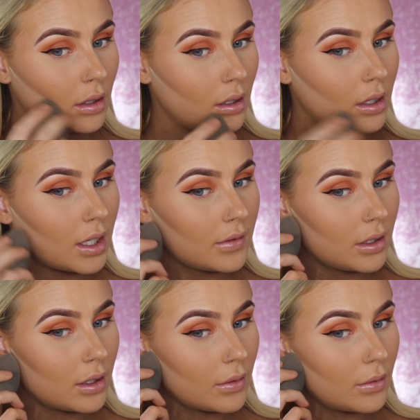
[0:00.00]
You don't have to
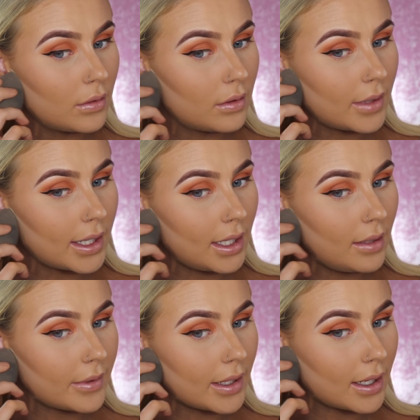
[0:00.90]
go all the
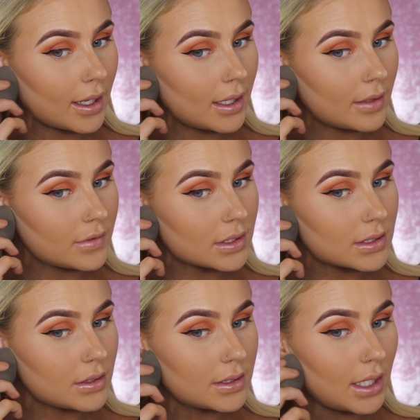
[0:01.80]
way, but I kind of
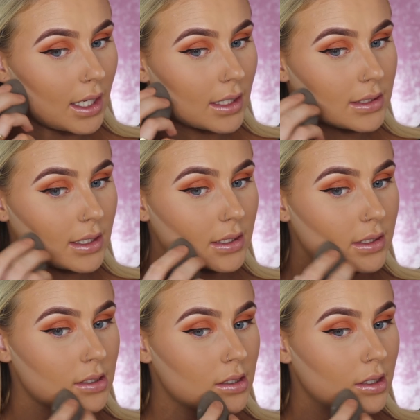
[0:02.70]
just use the
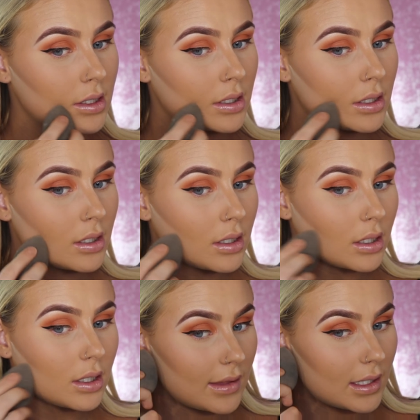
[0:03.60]
excess
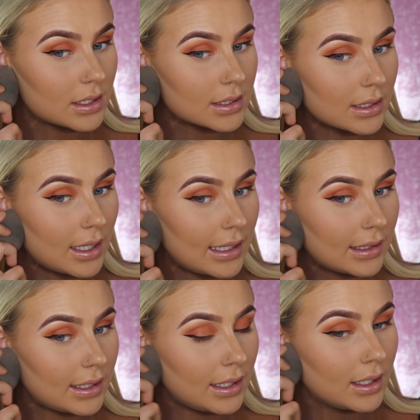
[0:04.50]
and then just
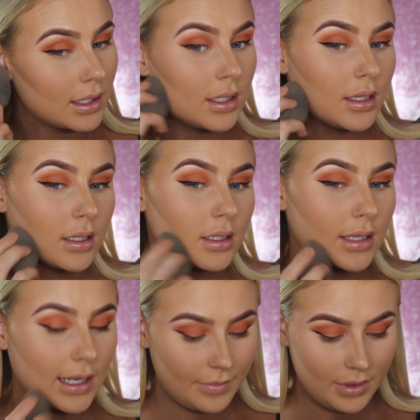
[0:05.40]
lightly
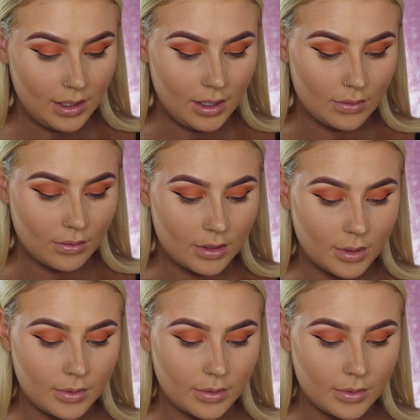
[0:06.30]
tap it, although